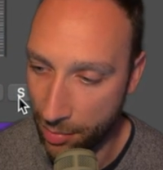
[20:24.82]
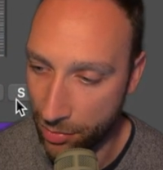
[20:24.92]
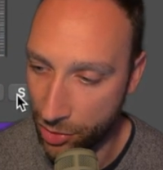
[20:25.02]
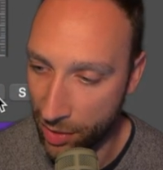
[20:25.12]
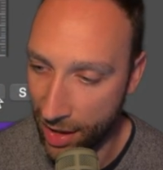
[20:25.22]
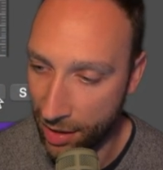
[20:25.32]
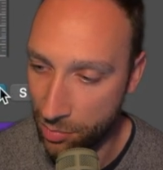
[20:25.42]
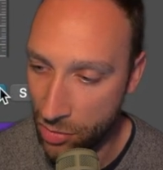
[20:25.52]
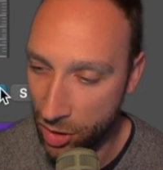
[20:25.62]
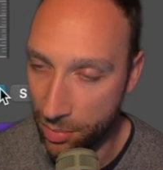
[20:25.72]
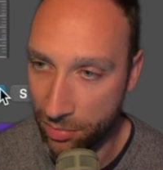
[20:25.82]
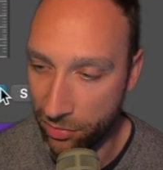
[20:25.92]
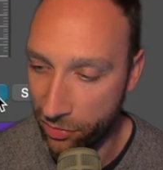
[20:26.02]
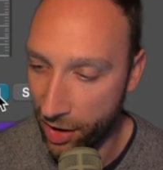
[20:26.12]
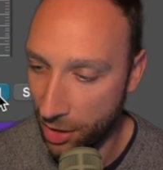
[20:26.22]
so that I can mute them
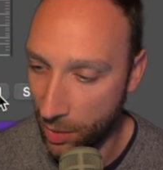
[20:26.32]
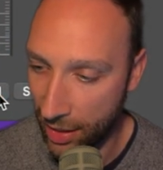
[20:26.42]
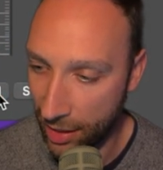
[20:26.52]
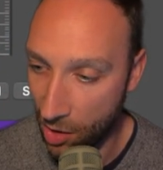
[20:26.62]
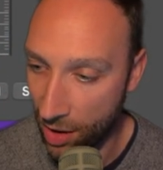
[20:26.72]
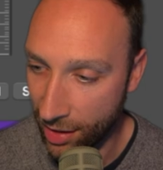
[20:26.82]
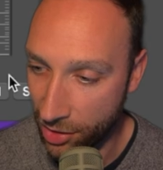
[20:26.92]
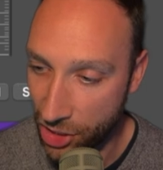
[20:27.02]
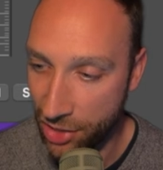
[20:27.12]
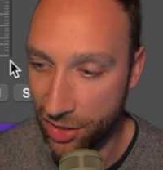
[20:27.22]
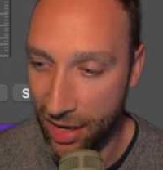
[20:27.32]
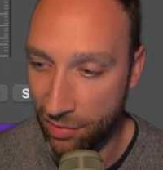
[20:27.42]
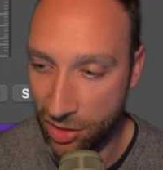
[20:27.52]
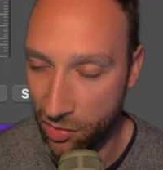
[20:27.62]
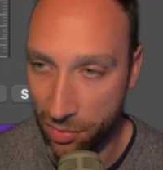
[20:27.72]
very quickly, or I can change the
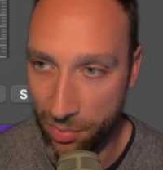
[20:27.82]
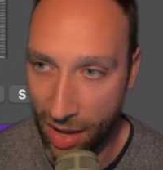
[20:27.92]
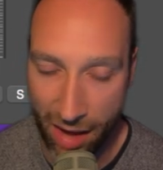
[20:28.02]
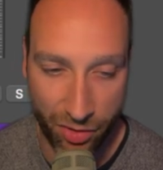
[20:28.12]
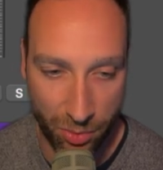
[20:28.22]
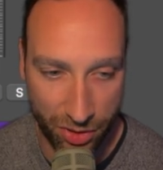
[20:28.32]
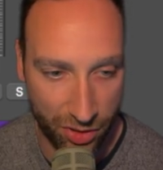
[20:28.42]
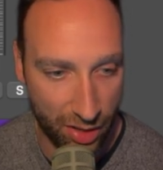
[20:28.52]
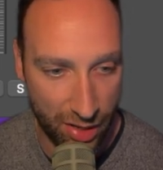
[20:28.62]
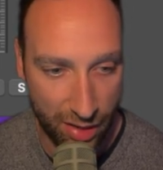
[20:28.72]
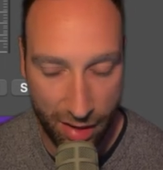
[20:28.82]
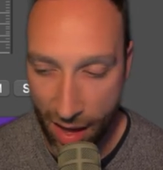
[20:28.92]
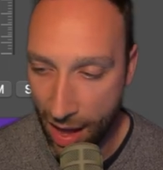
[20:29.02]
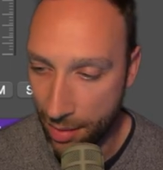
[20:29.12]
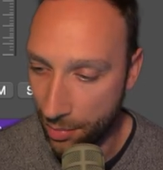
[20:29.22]
levels of them afterwards.
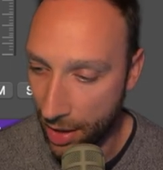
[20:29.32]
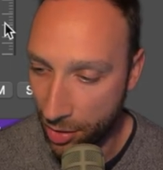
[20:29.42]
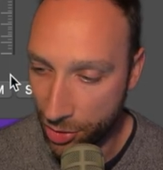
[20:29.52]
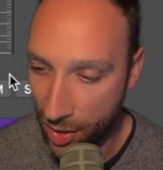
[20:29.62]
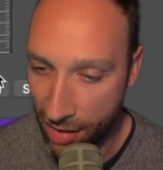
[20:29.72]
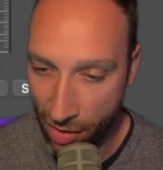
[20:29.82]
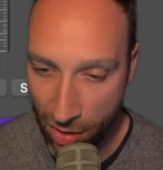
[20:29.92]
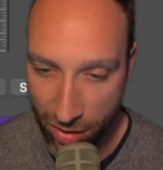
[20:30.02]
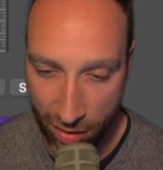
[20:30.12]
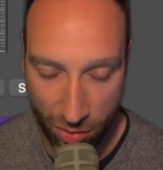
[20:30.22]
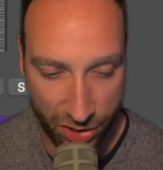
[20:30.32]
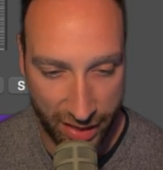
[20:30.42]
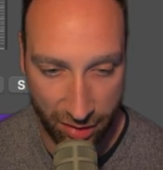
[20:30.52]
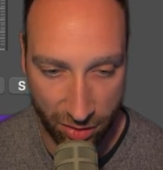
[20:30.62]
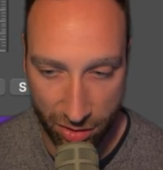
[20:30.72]
And also have all the close
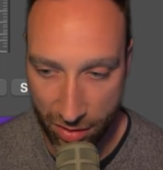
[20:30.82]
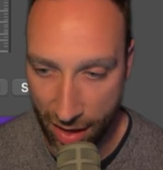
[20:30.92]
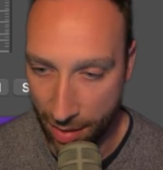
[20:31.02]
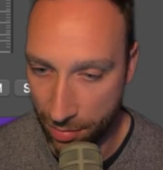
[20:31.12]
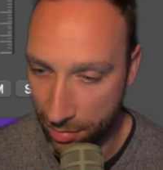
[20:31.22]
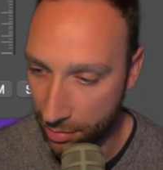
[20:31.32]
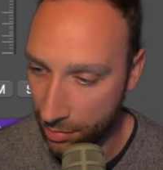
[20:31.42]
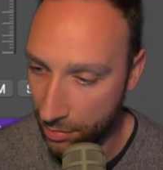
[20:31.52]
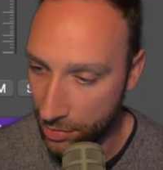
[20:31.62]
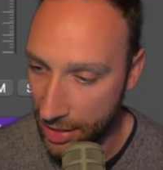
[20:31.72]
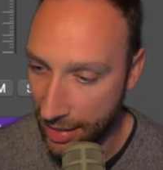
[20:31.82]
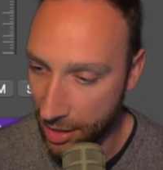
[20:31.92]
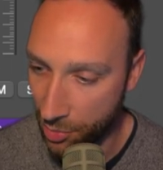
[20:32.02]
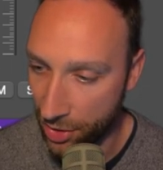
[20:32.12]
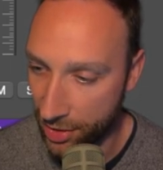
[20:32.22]
signals set
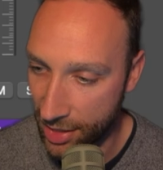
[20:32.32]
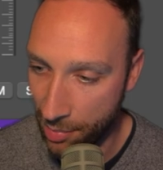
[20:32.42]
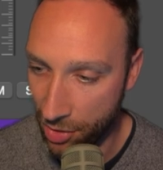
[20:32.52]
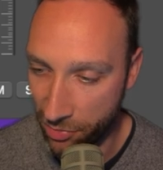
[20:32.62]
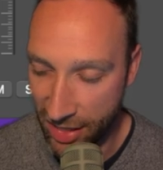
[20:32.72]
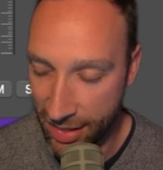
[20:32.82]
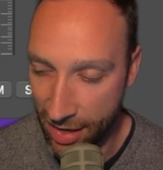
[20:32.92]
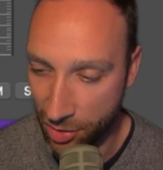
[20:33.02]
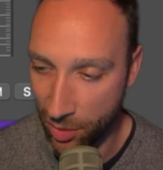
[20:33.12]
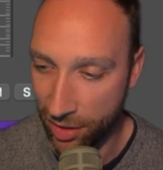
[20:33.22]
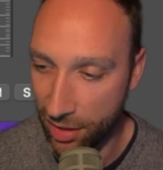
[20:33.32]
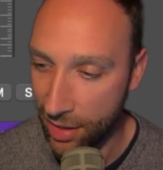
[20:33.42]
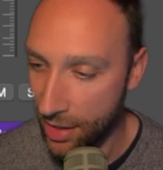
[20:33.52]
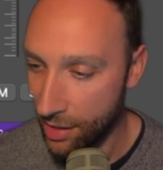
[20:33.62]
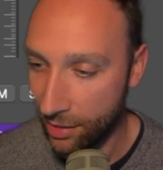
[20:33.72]
up on a separate VCA, so I can
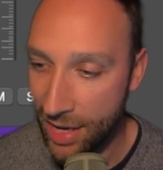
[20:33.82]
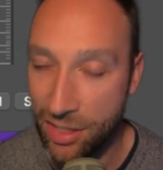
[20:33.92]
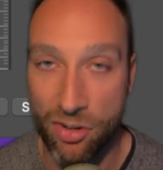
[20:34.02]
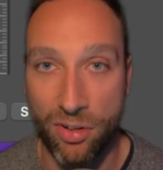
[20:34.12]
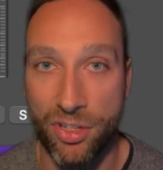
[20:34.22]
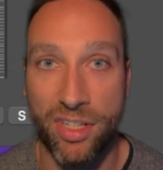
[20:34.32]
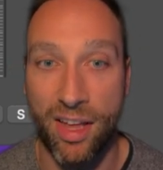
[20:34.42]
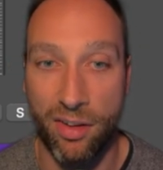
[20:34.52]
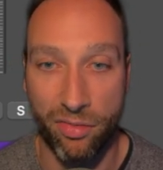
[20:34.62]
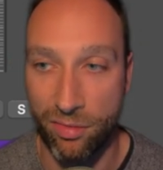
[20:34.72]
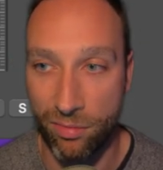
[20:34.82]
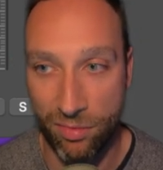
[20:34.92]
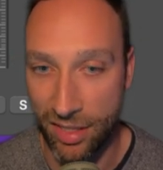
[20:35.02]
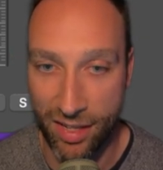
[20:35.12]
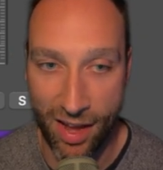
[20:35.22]
later on just kind of
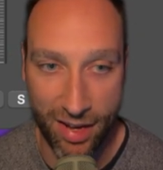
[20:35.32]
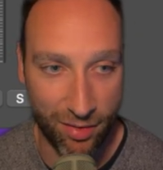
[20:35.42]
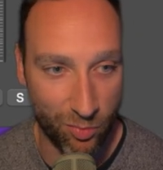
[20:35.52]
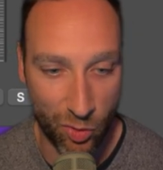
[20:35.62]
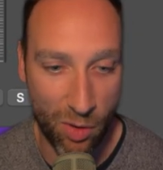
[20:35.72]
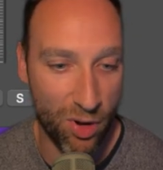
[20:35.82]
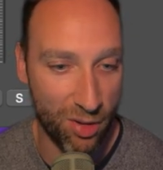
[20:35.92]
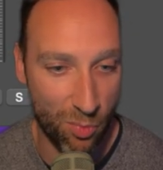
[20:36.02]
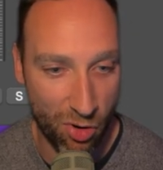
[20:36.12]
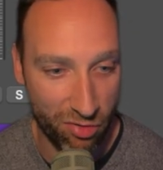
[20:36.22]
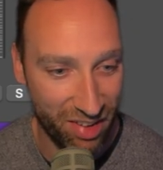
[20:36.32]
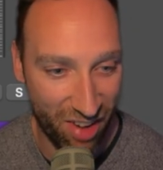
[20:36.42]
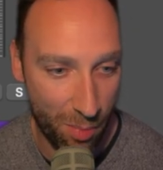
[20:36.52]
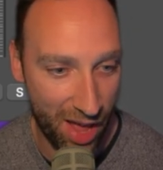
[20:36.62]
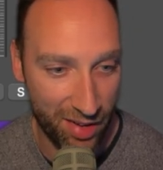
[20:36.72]
decide, do I want it more
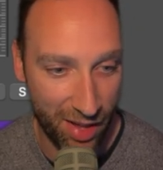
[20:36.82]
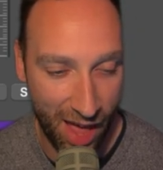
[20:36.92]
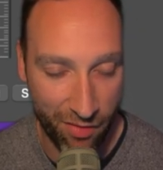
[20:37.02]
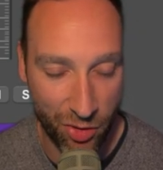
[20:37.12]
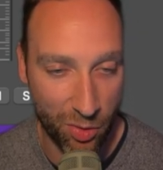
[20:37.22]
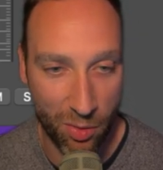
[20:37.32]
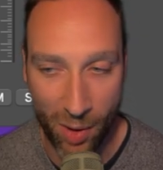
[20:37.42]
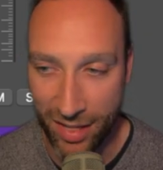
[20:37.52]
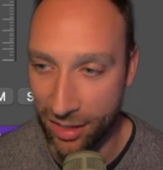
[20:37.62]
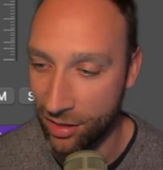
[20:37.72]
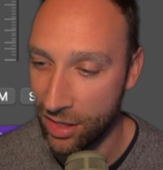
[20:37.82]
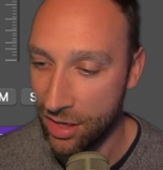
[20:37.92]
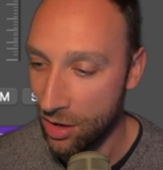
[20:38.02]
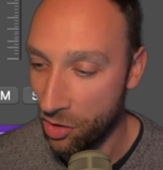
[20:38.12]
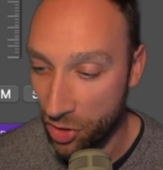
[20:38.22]
reverb heavy, do I want it wetter,
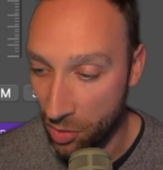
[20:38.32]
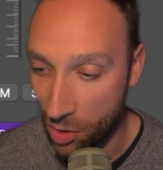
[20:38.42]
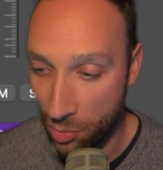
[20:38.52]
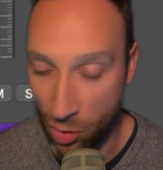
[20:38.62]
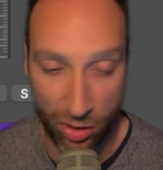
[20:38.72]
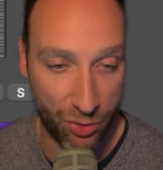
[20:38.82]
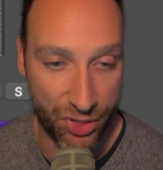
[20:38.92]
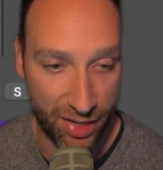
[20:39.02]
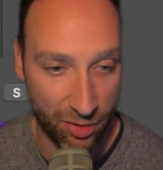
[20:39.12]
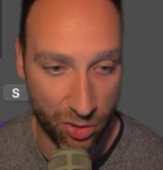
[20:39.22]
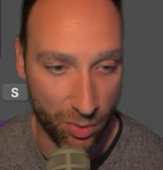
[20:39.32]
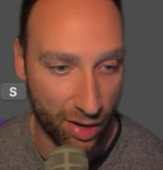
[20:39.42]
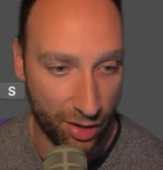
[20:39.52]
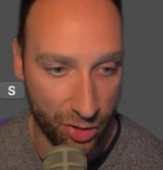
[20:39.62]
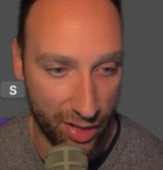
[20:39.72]
or do I want more close signals? So
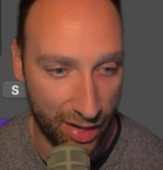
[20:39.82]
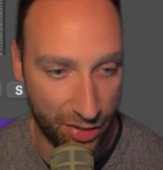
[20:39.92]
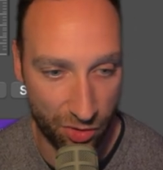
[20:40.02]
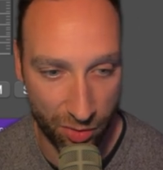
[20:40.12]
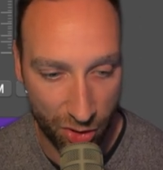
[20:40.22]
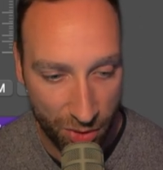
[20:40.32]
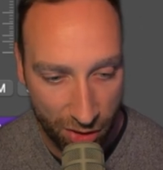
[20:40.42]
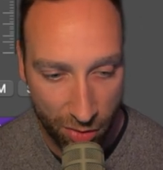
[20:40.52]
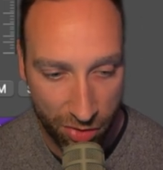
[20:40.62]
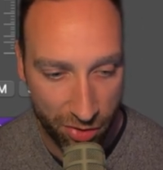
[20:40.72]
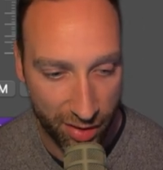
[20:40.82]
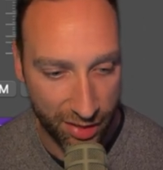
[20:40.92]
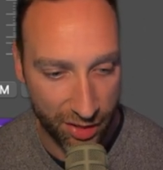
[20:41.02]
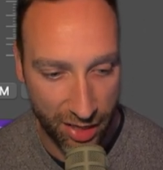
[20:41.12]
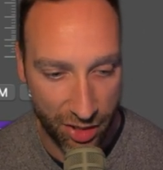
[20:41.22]
I can do that later on. So I'm going to go through and
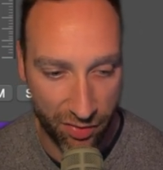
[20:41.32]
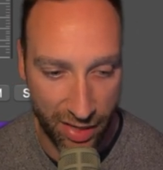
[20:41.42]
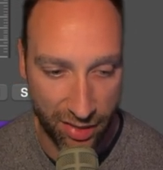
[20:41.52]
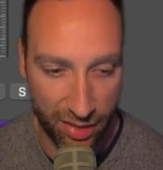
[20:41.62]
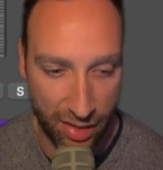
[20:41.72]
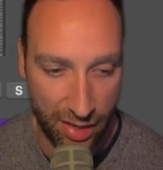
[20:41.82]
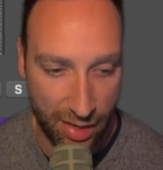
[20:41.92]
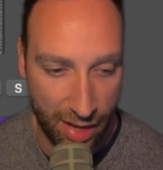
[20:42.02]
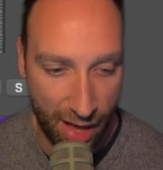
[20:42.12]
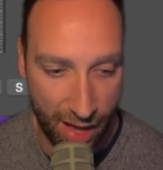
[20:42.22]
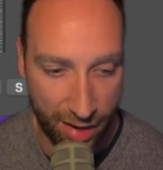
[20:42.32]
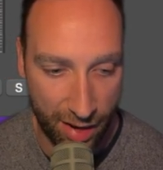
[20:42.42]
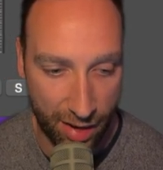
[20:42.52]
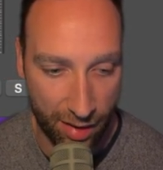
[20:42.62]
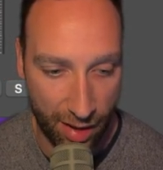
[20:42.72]
listen to each of these and
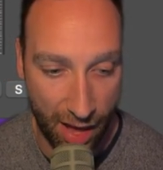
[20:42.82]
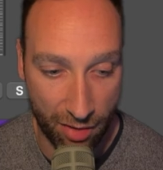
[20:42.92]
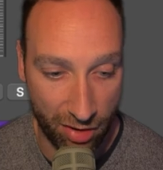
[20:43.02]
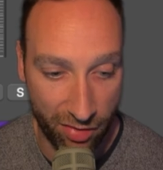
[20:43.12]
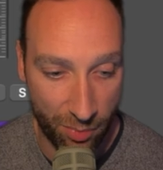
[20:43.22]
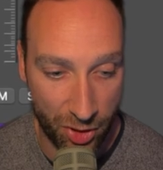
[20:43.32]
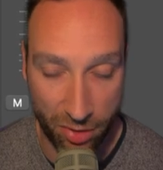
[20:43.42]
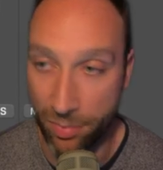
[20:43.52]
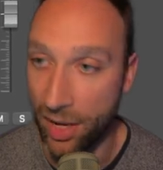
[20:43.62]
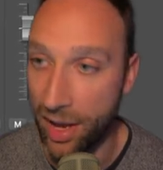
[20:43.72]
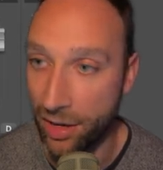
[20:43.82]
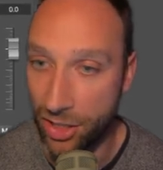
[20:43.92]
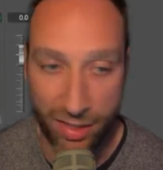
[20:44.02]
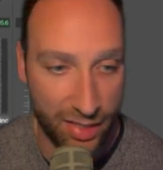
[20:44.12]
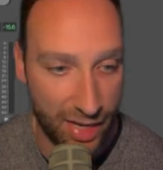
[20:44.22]
add reverb to them, again,
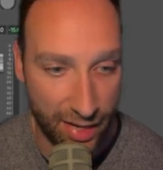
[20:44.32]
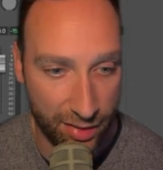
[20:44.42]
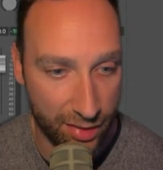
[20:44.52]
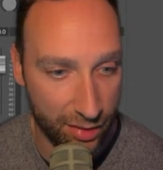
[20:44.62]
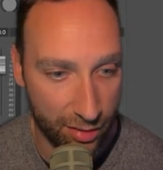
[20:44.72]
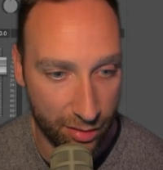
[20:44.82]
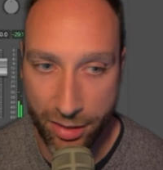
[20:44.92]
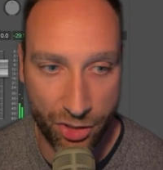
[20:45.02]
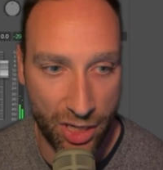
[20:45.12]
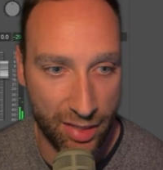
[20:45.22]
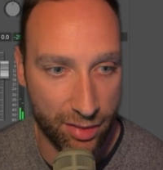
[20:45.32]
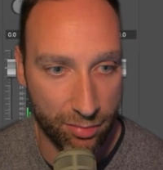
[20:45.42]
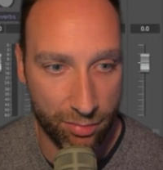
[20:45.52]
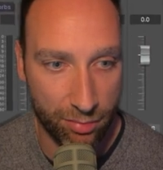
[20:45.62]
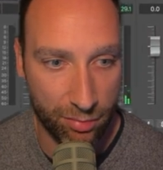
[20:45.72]
just to taste. As a cheat,
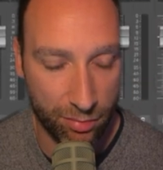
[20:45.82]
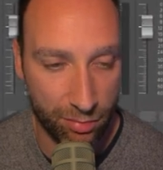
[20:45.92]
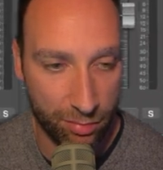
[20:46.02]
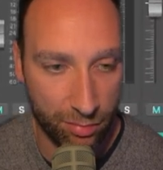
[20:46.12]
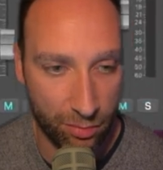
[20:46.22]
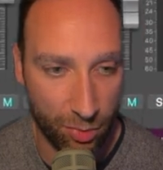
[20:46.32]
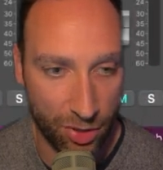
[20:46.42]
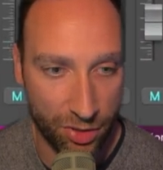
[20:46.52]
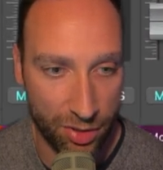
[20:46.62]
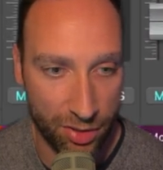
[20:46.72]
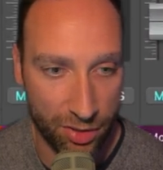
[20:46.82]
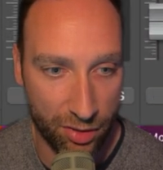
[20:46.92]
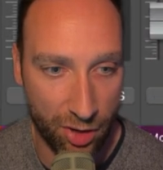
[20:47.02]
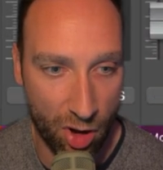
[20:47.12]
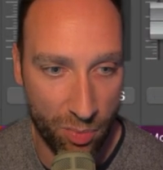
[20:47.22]
what I'm going to do is
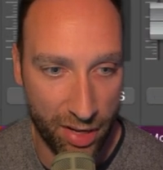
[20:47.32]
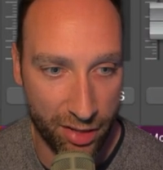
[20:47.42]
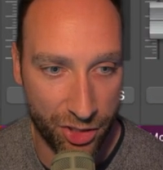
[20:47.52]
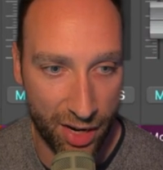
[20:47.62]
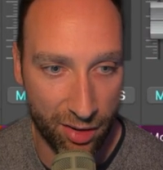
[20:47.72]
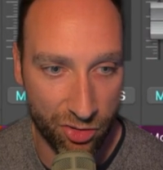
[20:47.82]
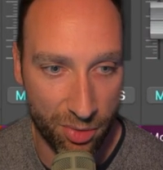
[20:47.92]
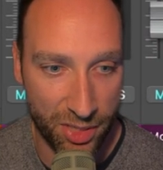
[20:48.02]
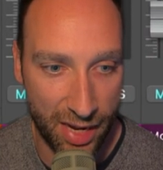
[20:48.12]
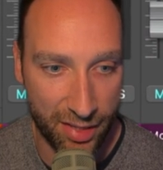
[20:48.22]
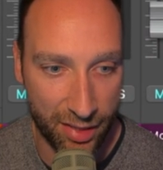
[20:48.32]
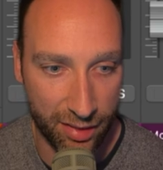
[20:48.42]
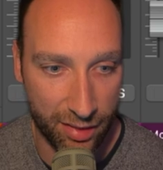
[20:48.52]
copy this channel strip setting